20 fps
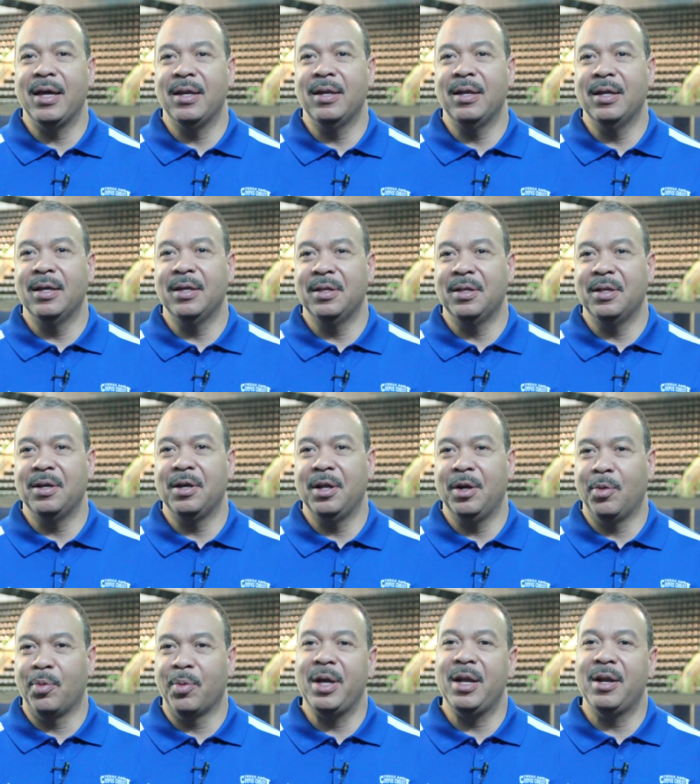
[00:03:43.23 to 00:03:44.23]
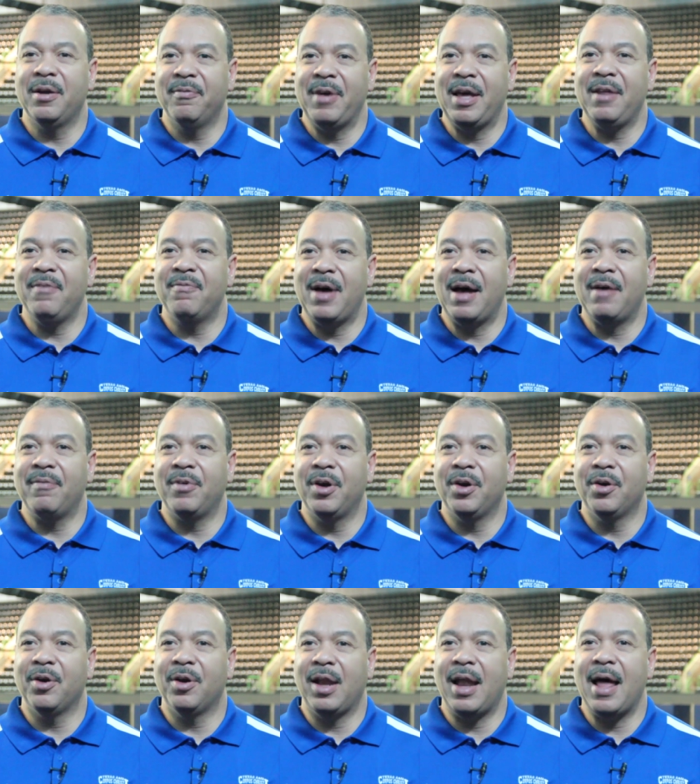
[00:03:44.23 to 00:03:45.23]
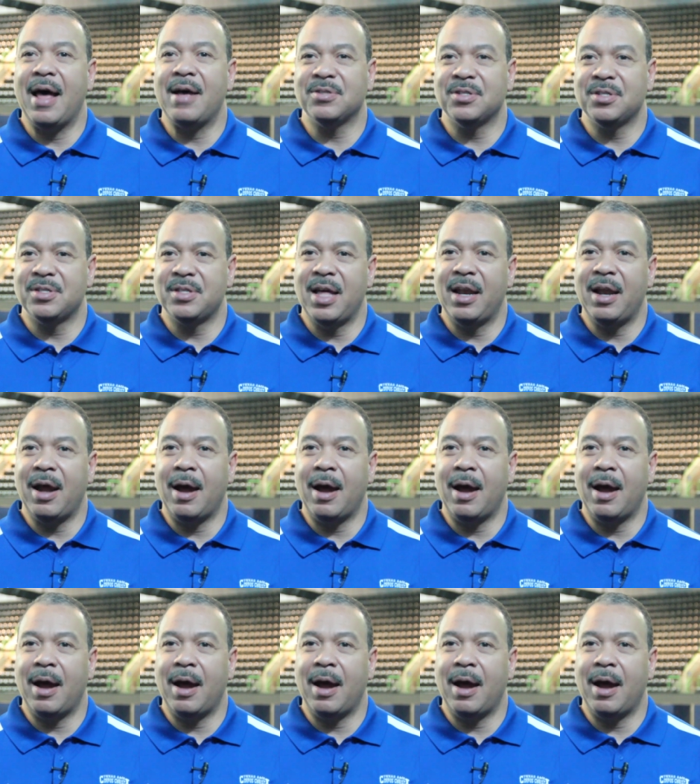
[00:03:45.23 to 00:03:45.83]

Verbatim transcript: and uh, an arena of 8,500 allows us that